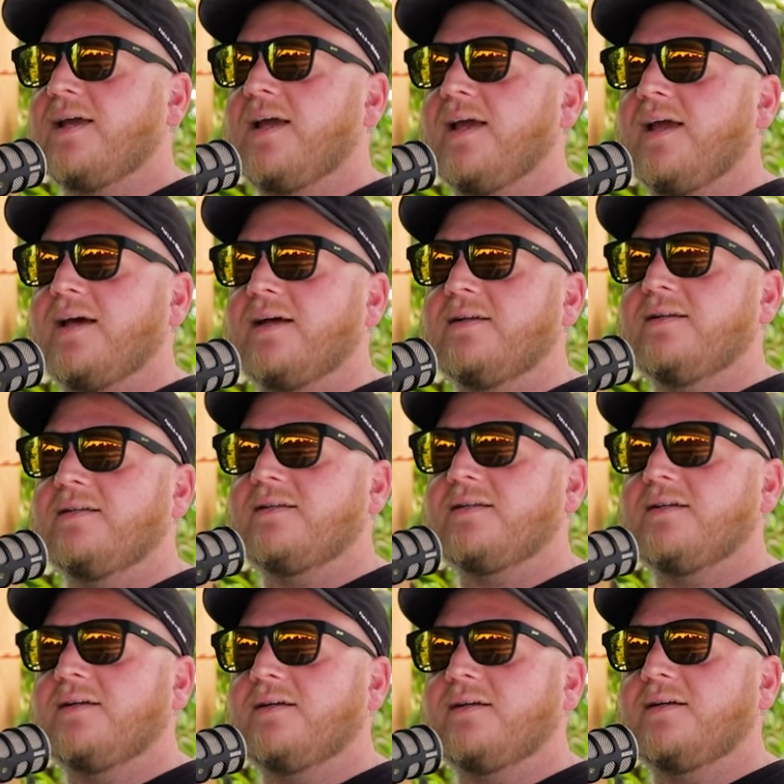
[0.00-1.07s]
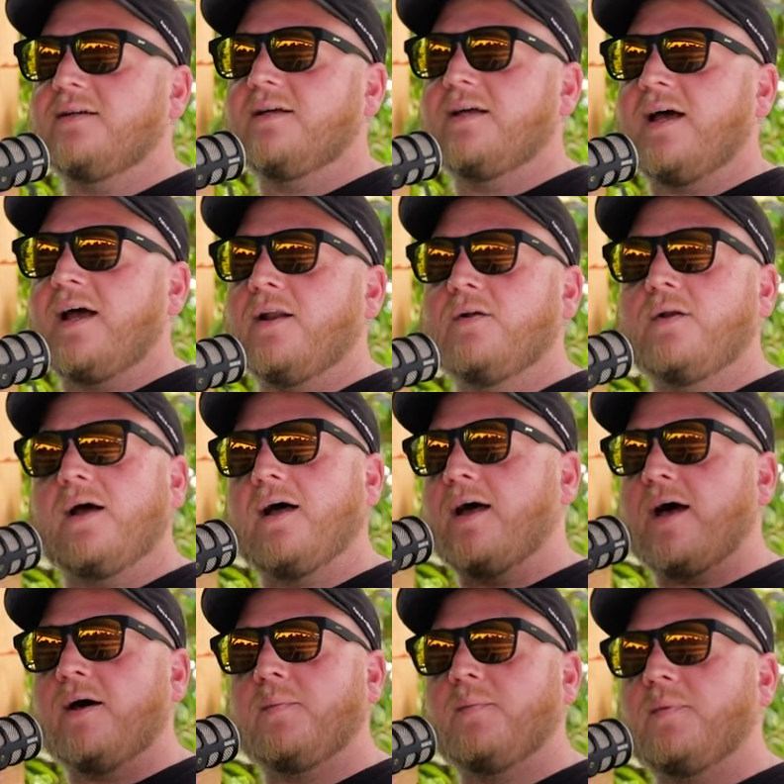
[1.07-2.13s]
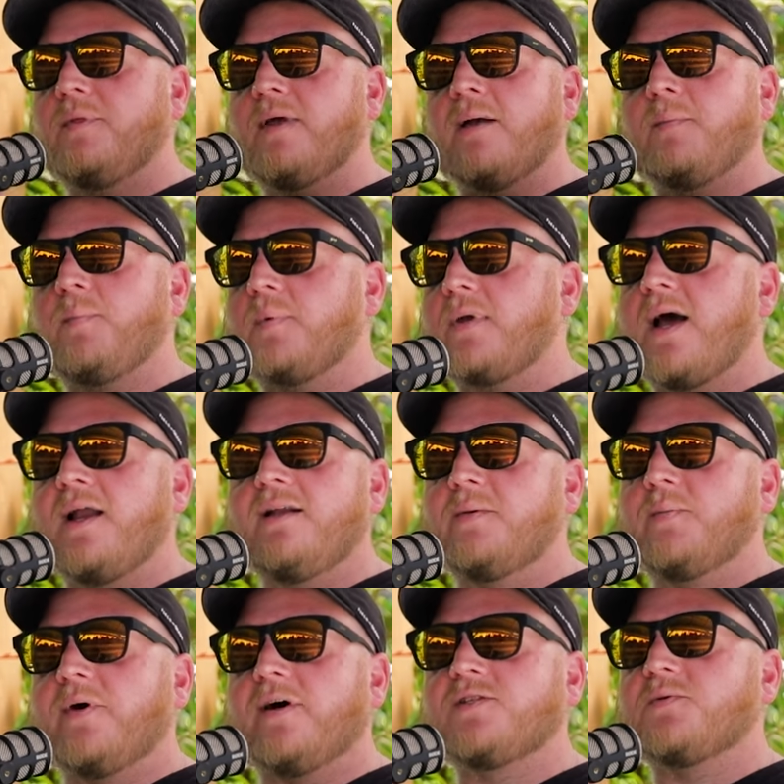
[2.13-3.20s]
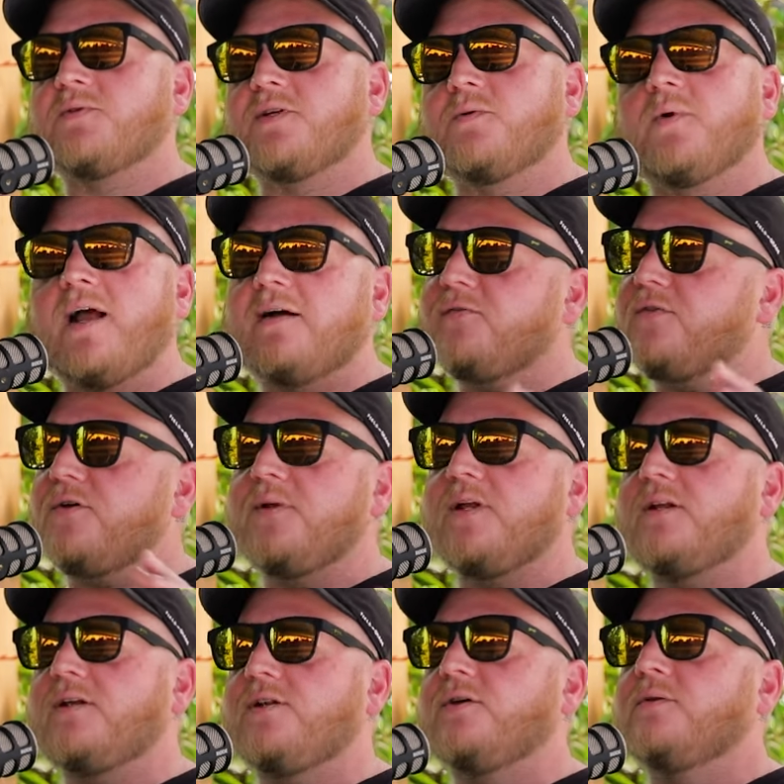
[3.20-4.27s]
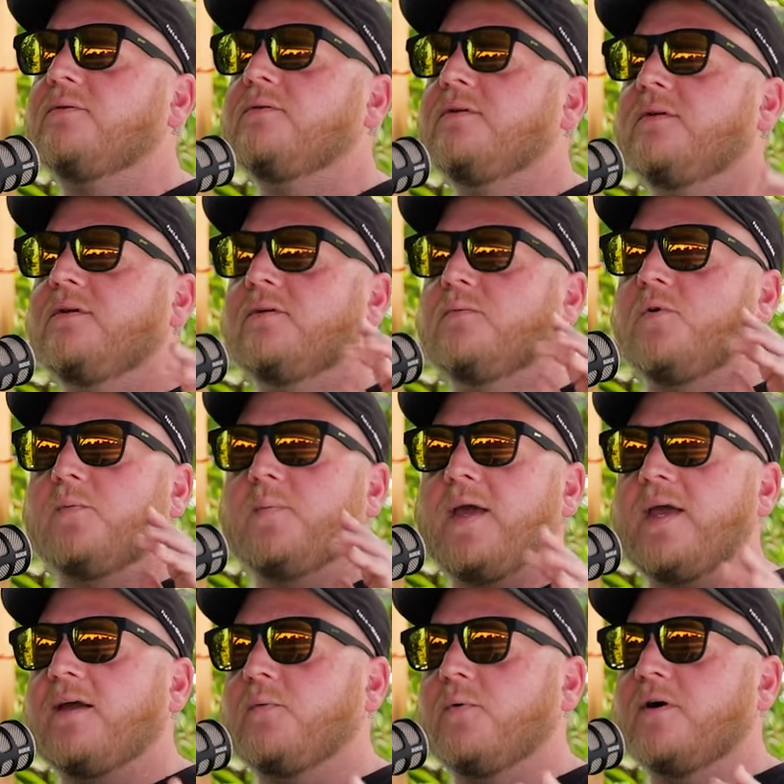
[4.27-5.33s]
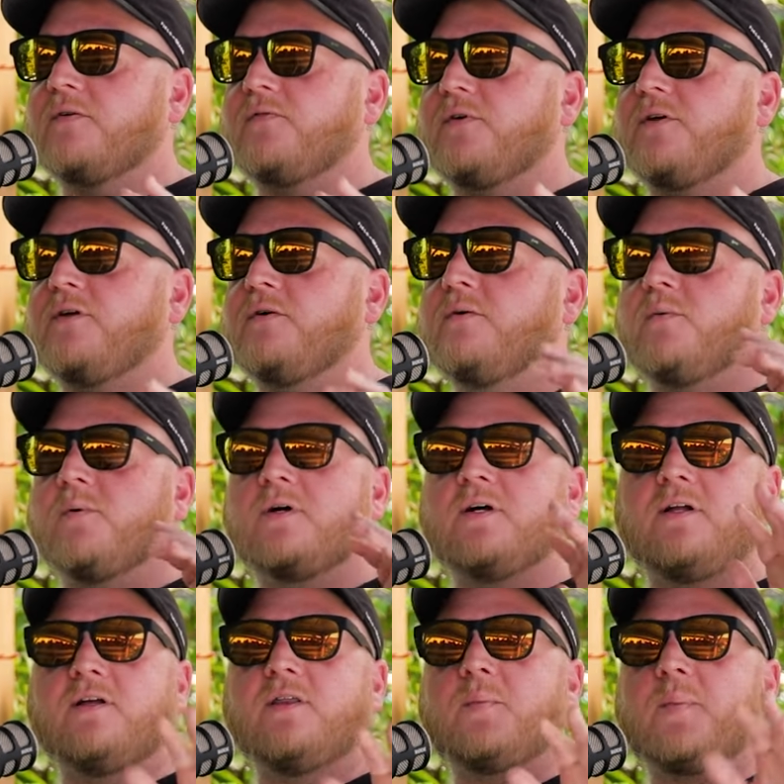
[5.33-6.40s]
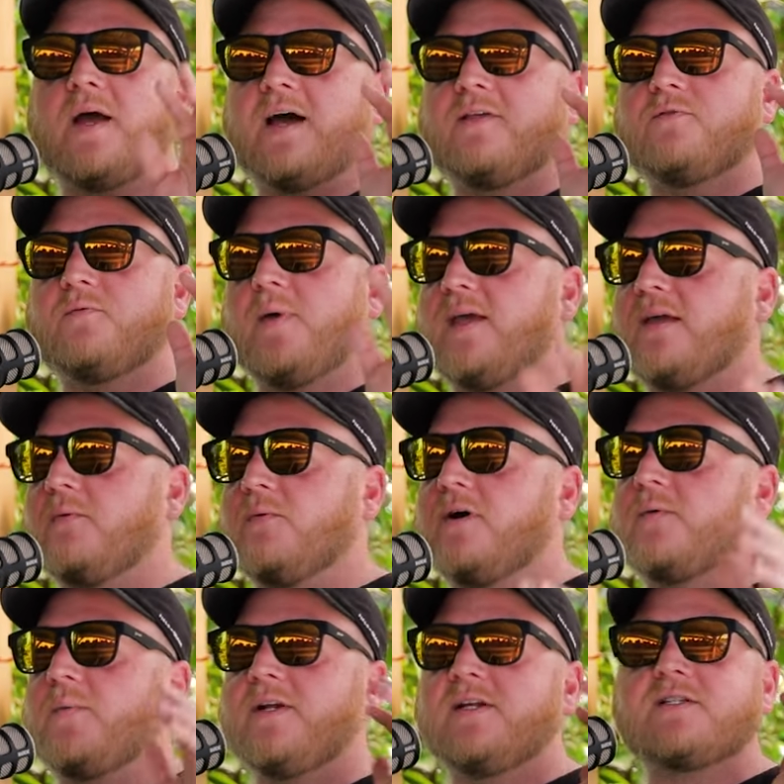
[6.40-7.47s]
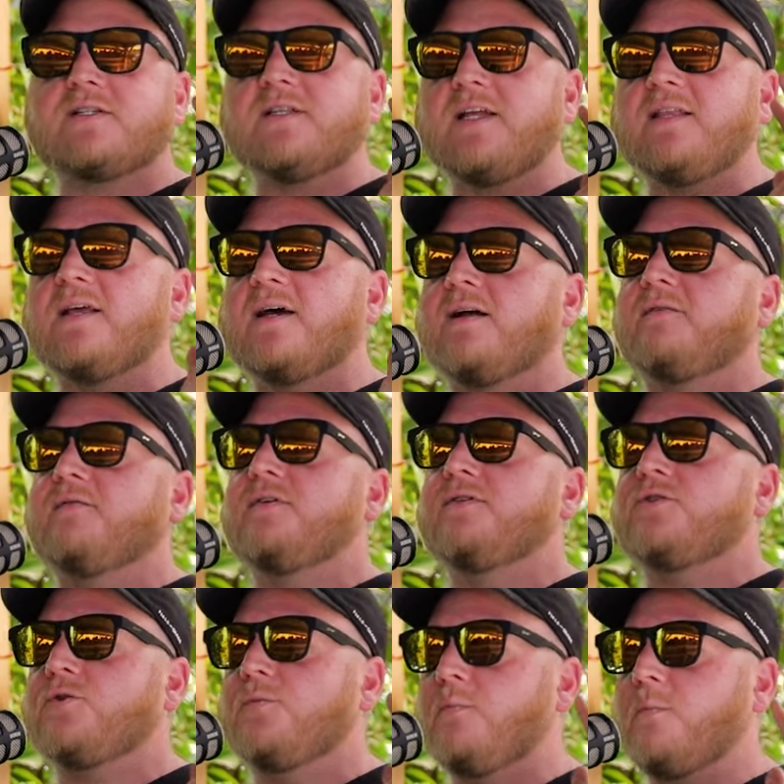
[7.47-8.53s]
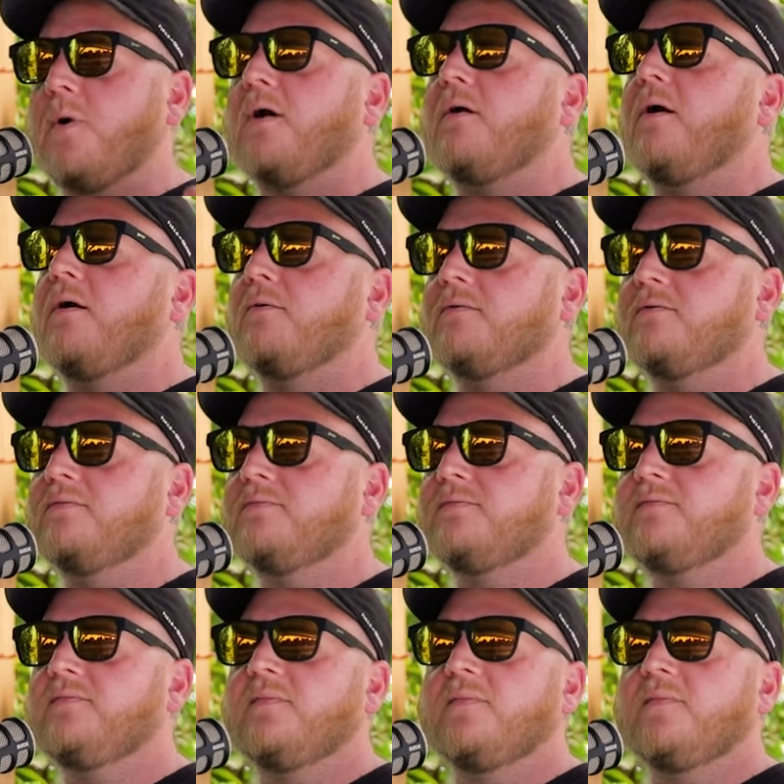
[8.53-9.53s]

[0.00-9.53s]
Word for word: And I don't know how I got into Boston. I was like, whatever you need to do, we'll make it work for you. We'll clear the path. We'll make it work. We just need that oven tomorrow. Yeah.